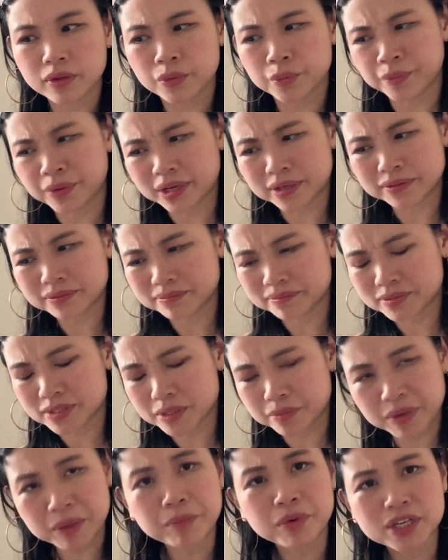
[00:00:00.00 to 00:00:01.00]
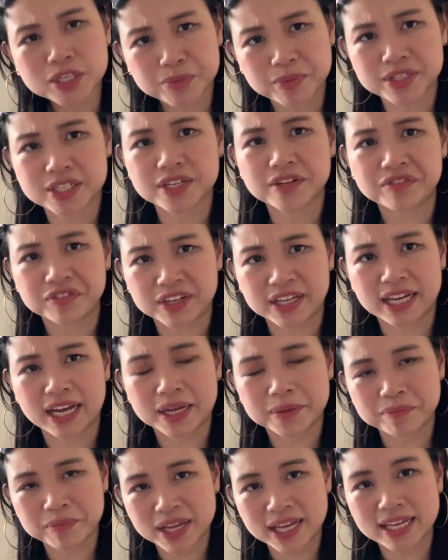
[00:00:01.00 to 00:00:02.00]
Well, to be more specific,
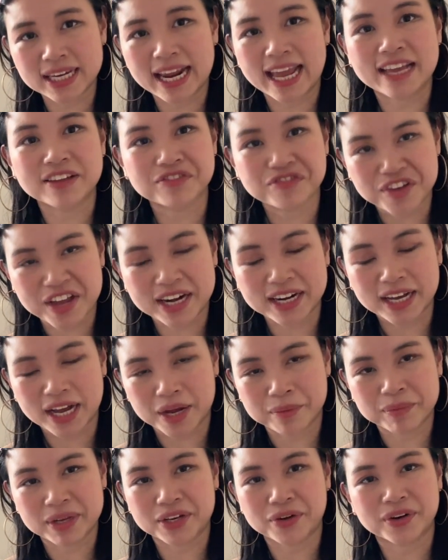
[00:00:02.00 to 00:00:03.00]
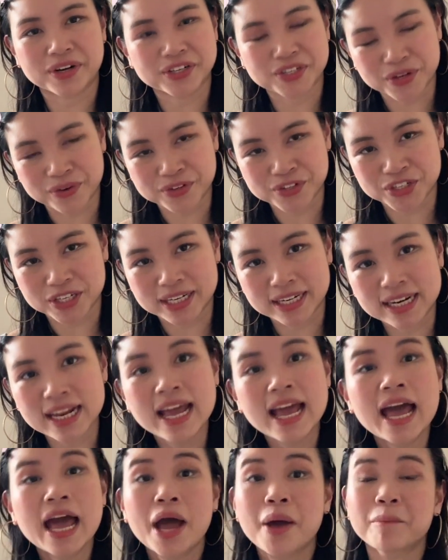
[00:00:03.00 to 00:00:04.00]
I made a fan comic or a doujin,
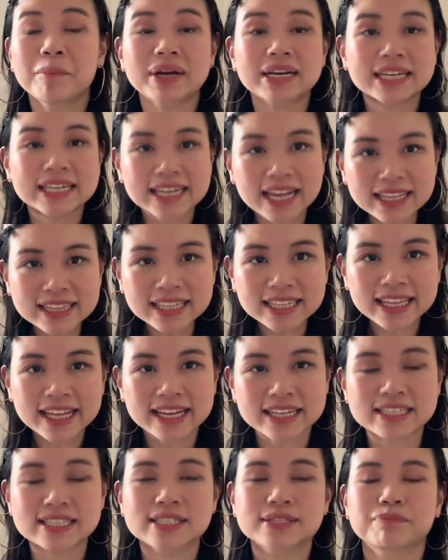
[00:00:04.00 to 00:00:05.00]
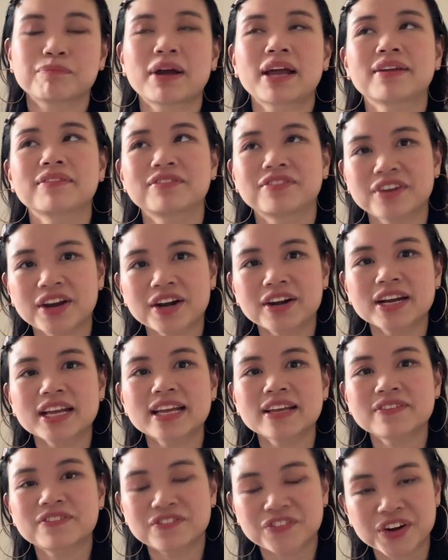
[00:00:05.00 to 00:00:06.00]
but nonetheless, my
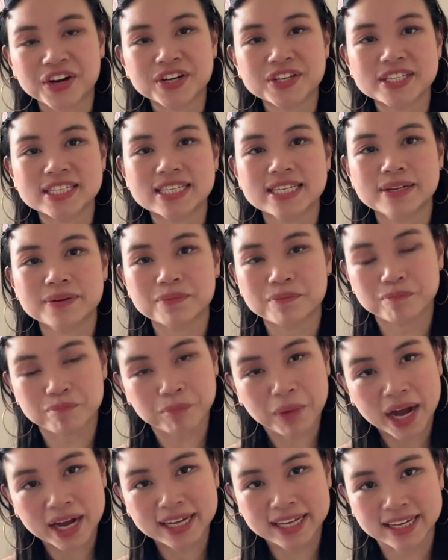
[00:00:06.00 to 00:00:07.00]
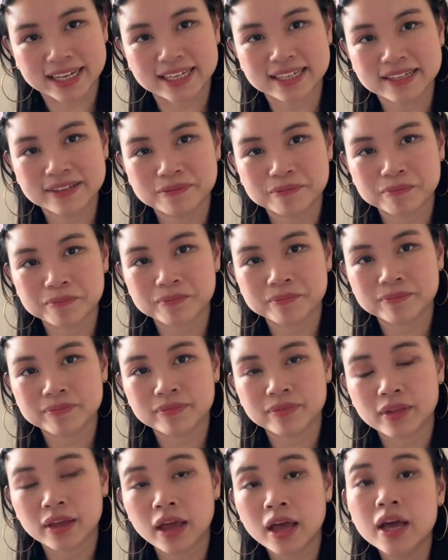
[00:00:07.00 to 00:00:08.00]
very first manga.
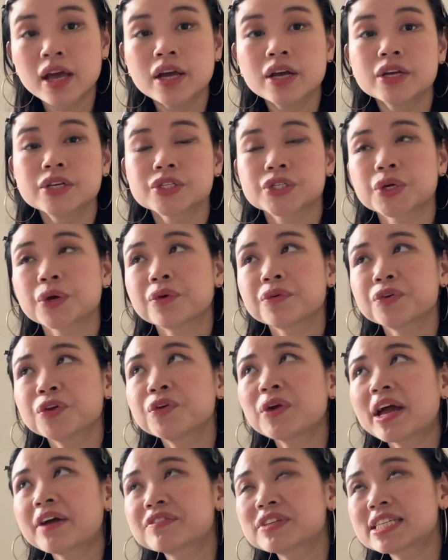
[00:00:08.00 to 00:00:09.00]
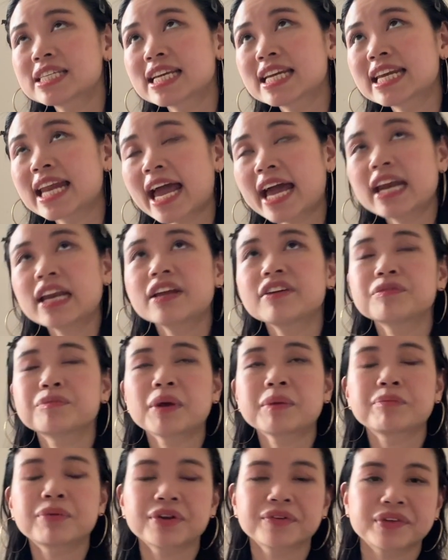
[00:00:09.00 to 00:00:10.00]
So if you have seen any of
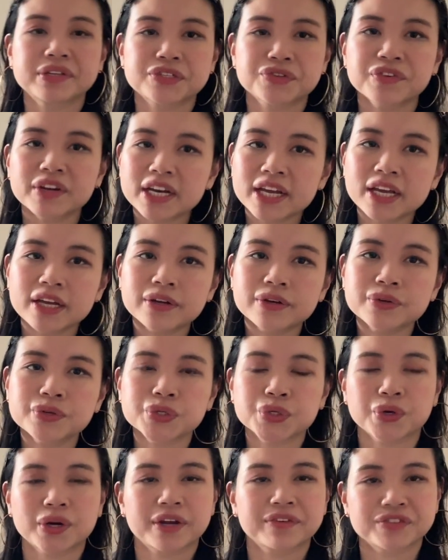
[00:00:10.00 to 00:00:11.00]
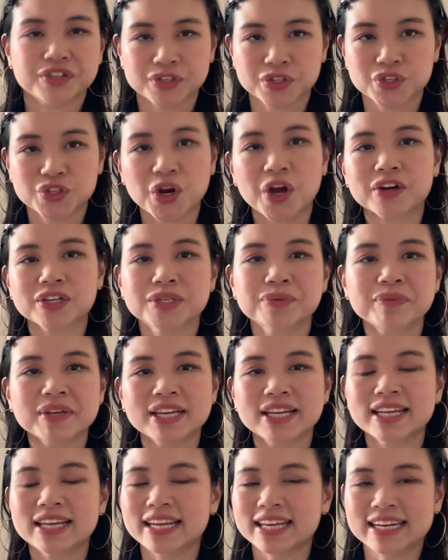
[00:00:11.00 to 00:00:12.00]
my previous videos or have just talked to
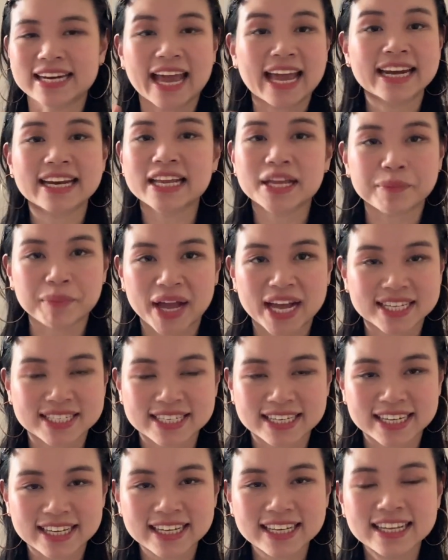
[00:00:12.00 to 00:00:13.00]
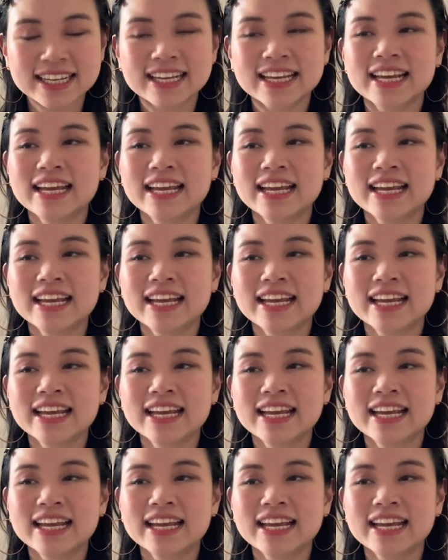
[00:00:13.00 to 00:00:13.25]
me in any capacity,